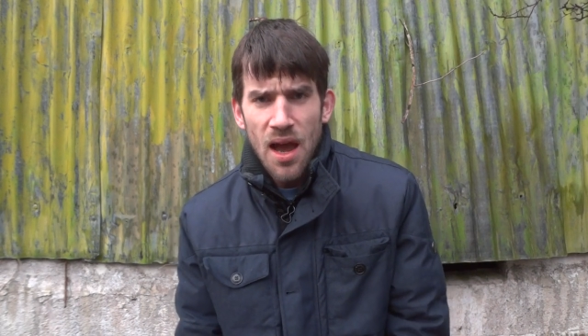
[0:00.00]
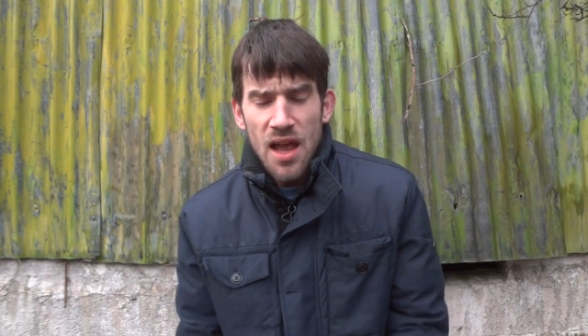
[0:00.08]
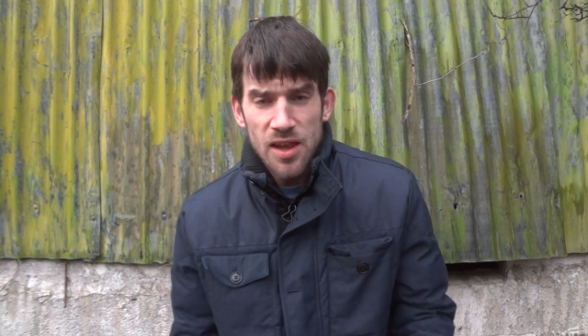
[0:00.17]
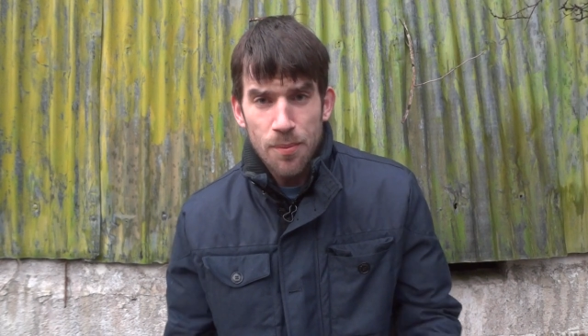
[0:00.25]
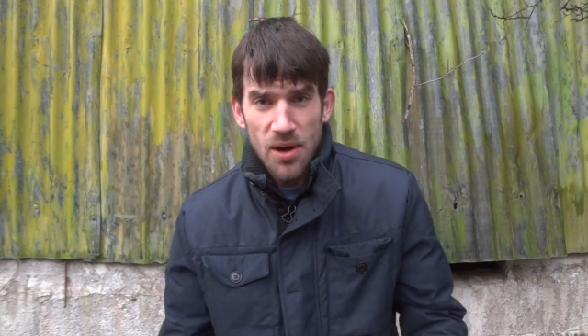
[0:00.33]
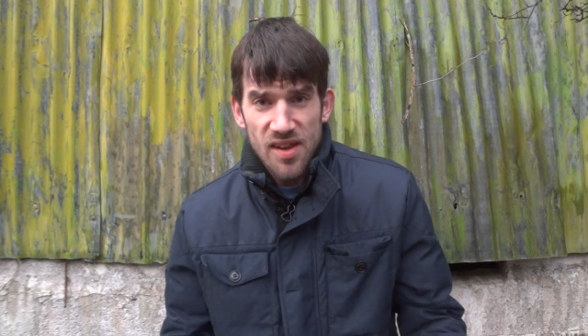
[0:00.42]

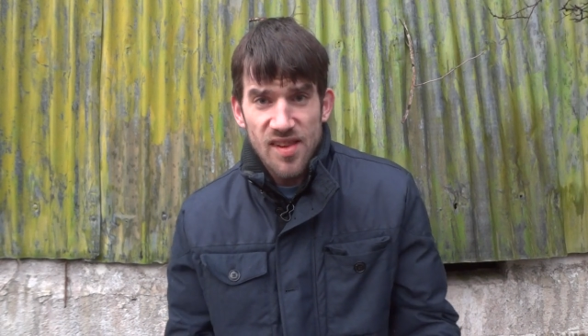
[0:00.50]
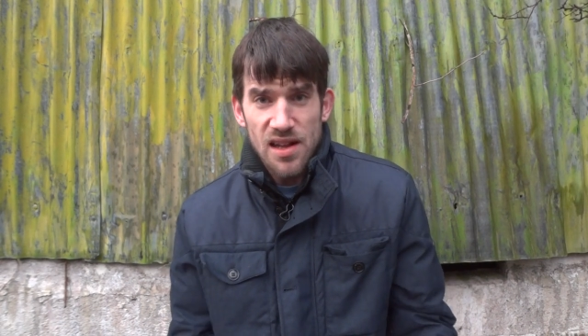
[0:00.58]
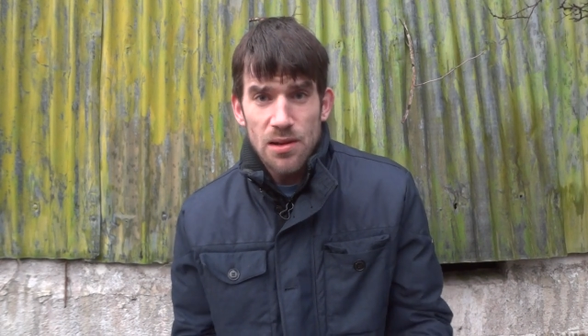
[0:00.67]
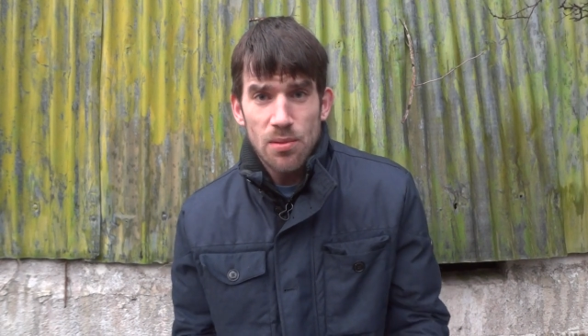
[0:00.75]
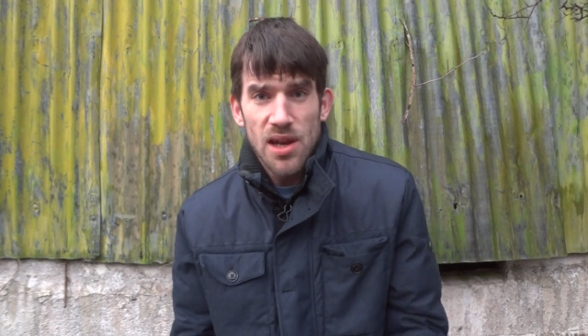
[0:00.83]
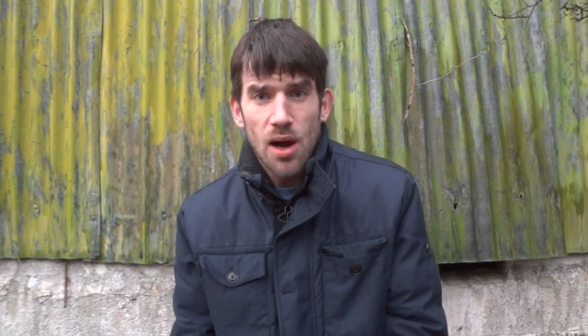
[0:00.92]
the
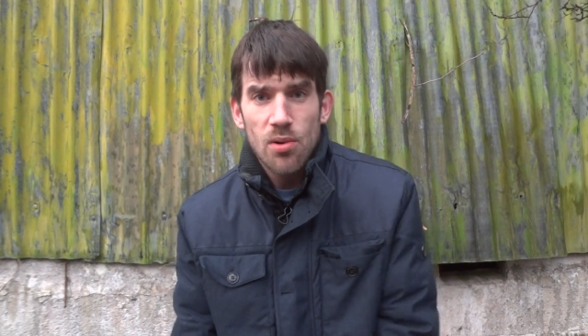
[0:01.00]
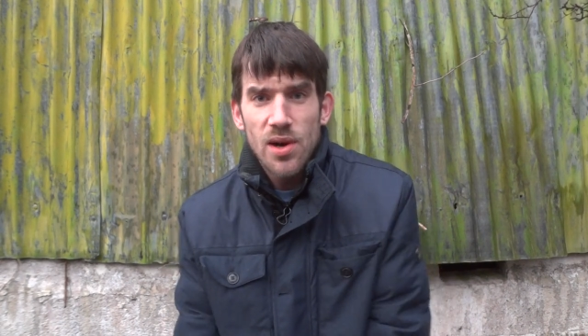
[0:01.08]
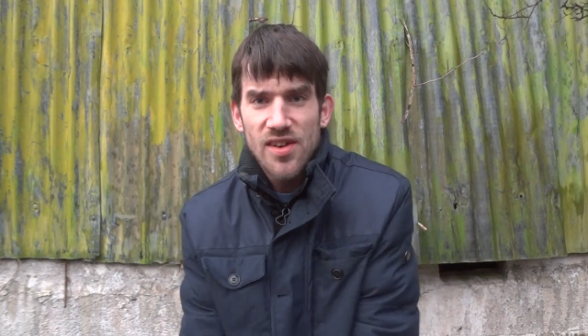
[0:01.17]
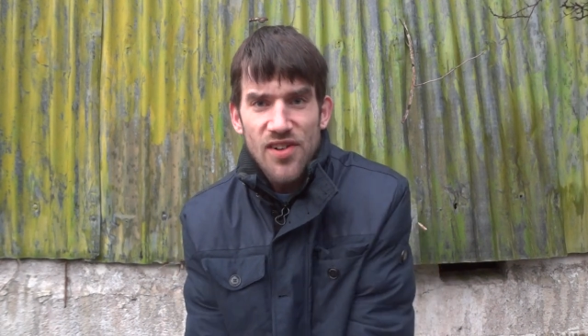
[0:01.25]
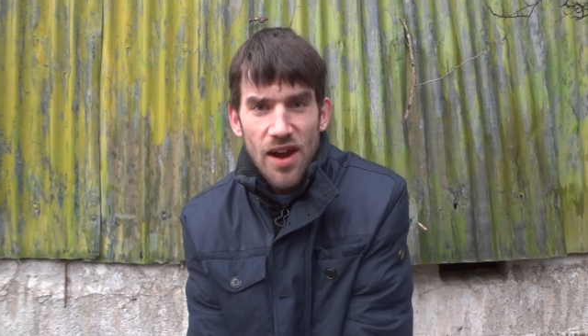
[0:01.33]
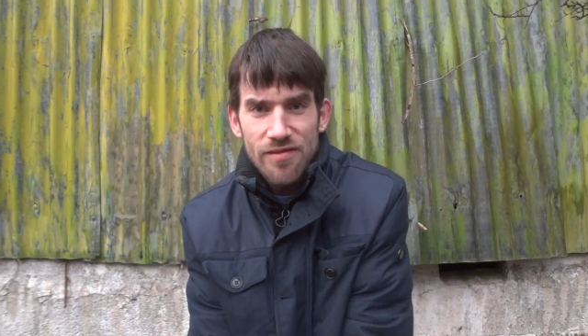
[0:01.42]
bicycle will only
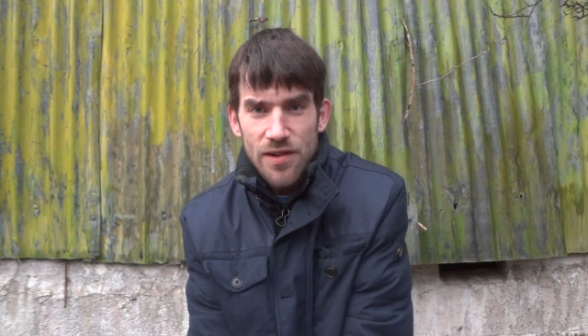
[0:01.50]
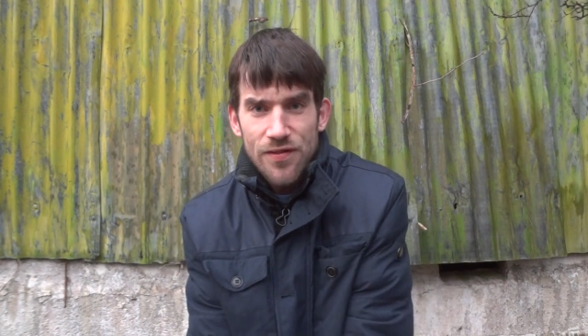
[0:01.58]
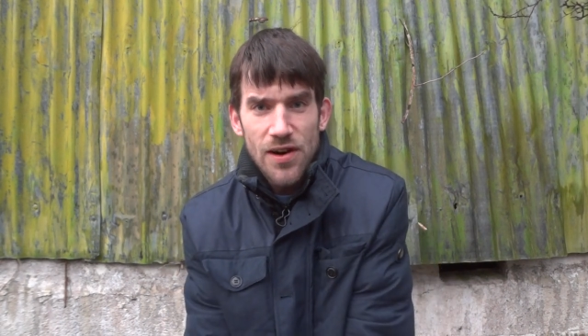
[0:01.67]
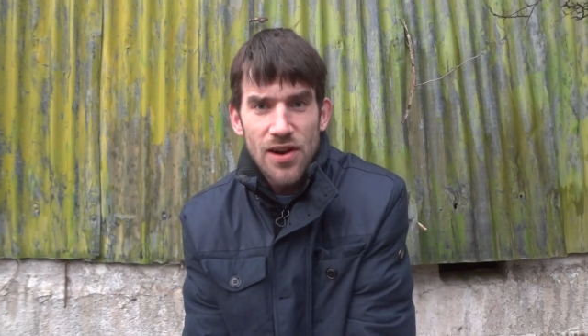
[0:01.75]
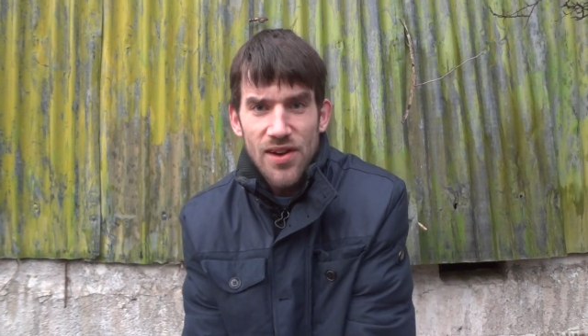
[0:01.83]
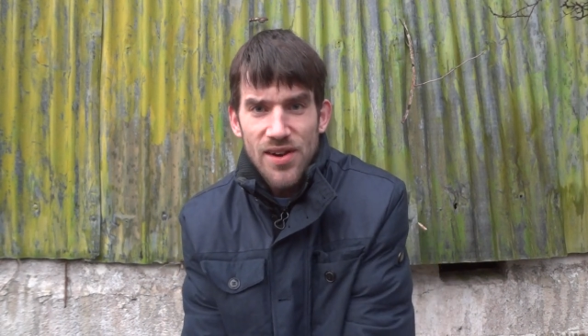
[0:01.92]
travel
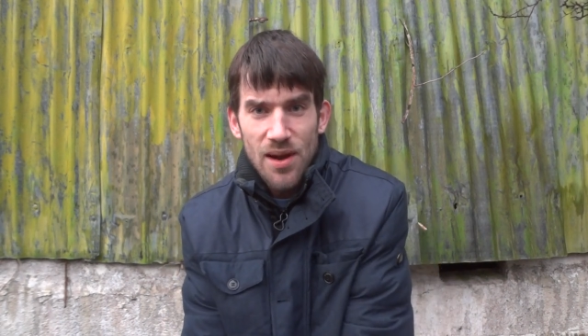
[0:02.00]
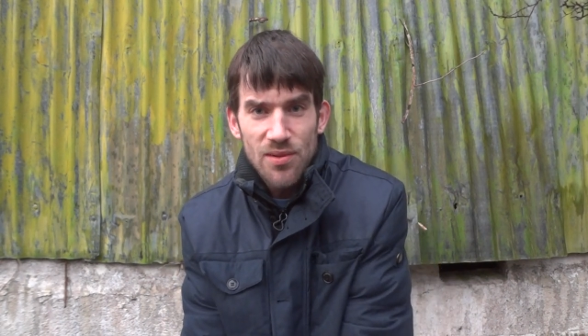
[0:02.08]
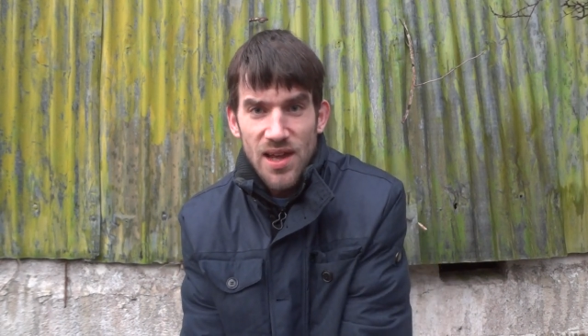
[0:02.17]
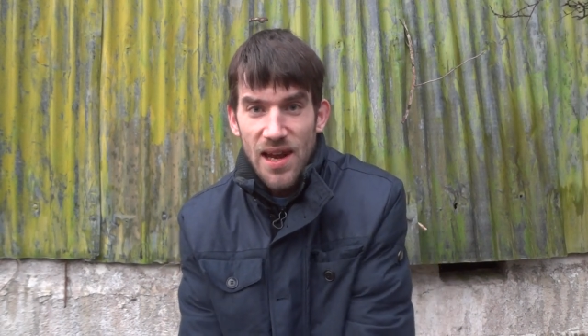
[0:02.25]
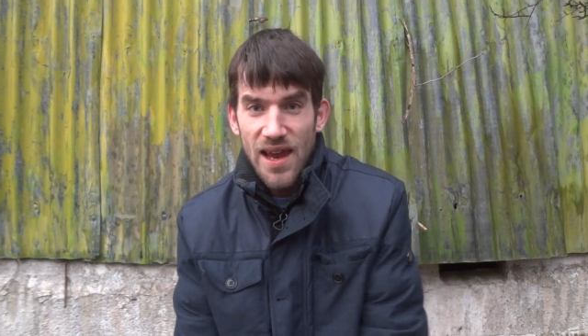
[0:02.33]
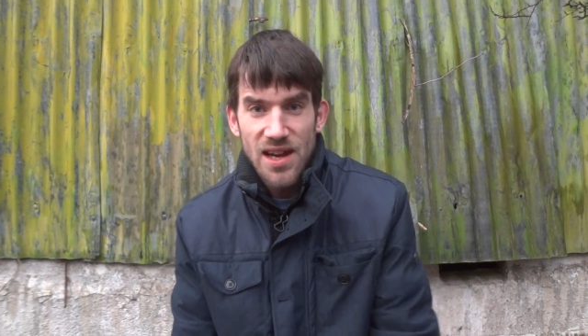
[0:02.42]
further down
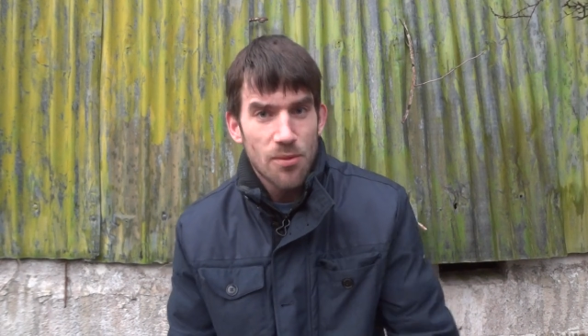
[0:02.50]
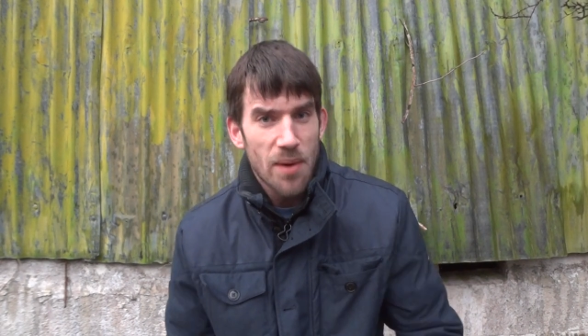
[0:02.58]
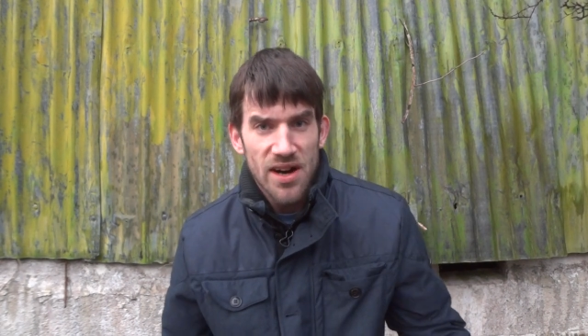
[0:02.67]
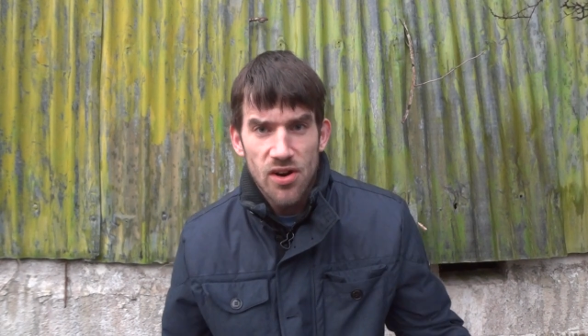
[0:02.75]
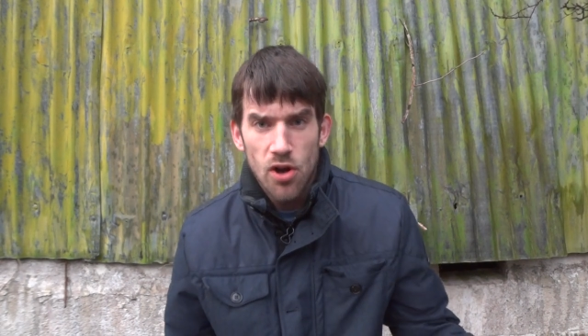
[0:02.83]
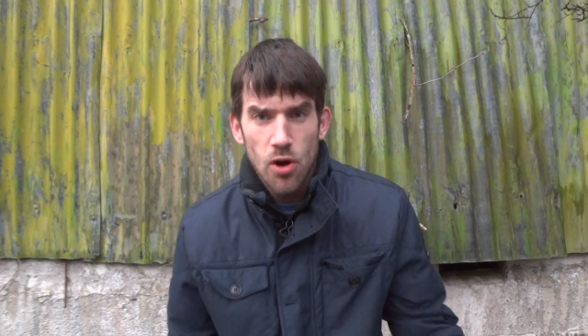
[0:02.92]
the lane no
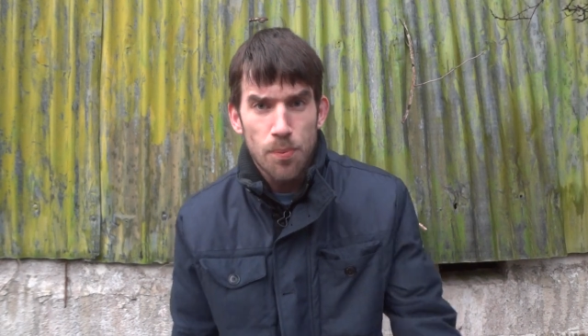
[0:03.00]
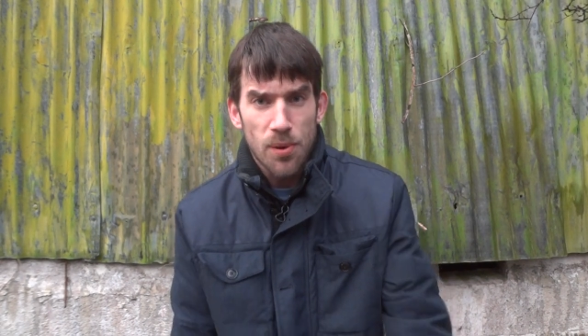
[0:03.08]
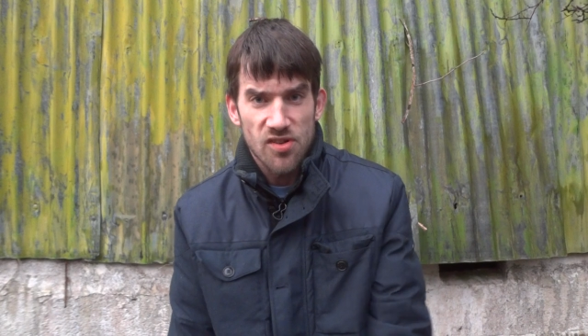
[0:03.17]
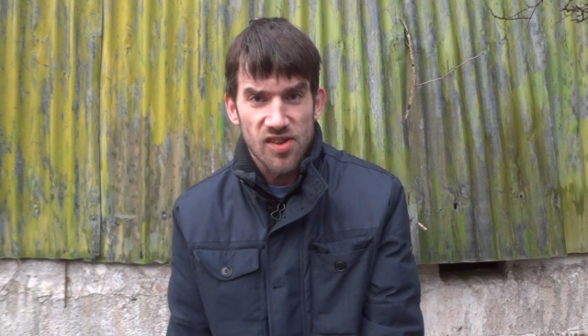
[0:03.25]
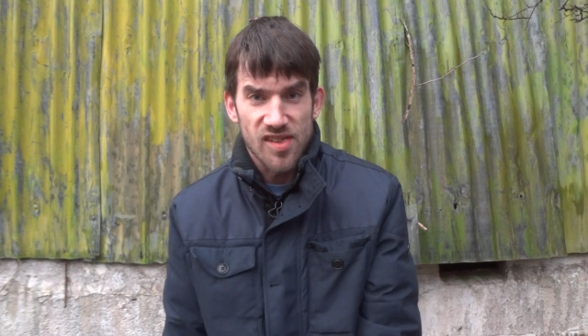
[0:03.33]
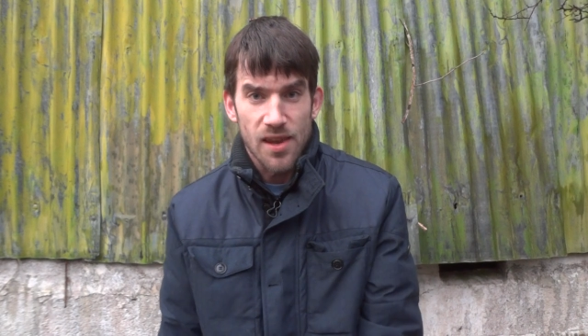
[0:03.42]
matter who
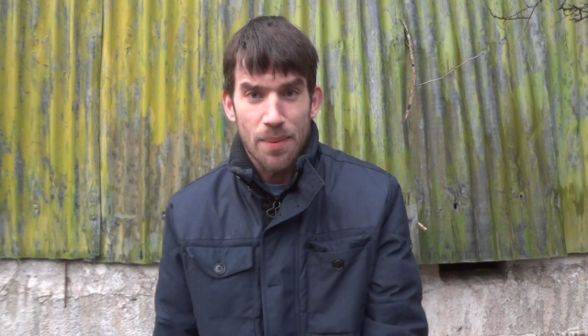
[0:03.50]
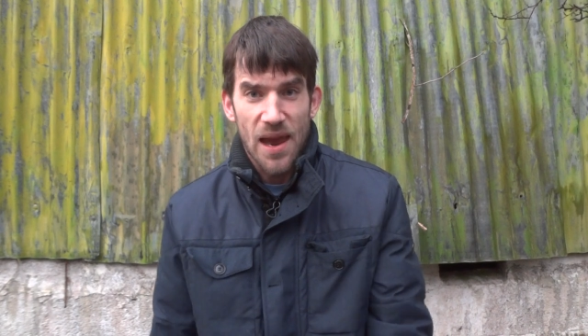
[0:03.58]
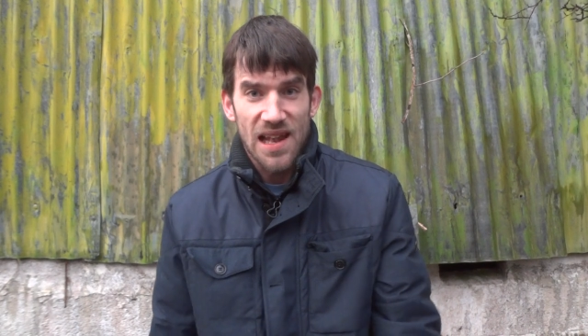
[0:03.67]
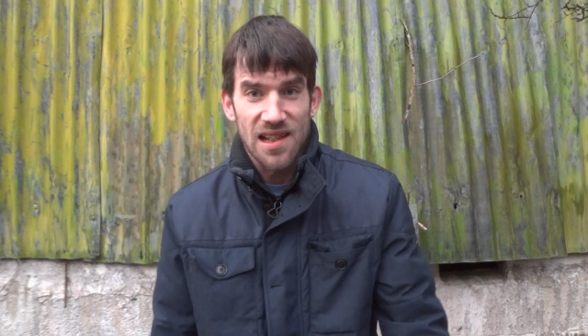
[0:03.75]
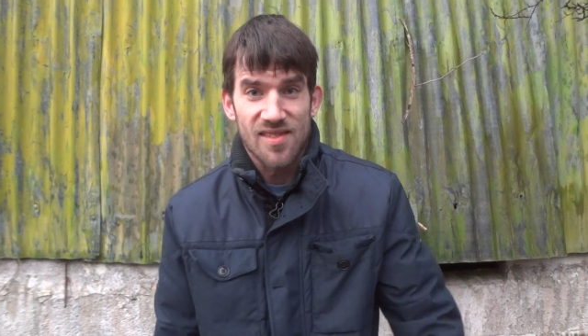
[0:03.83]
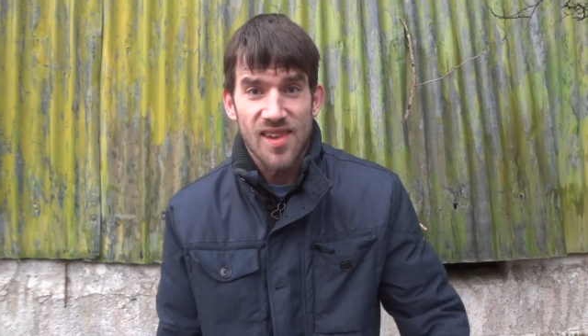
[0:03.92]
pushes the
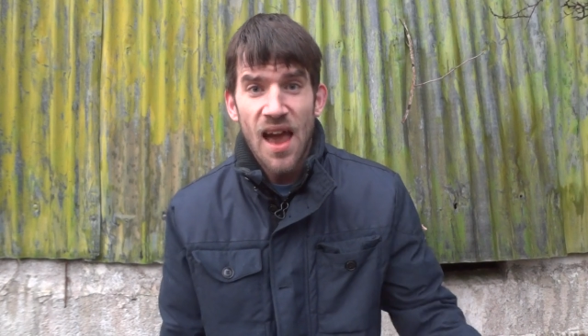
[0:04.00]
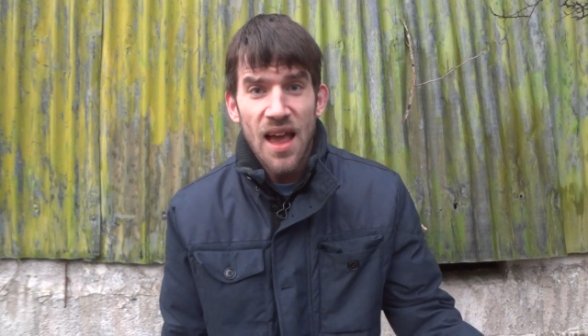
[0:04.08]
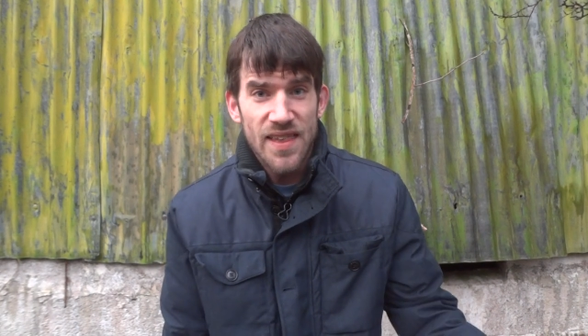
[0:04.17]
pedals.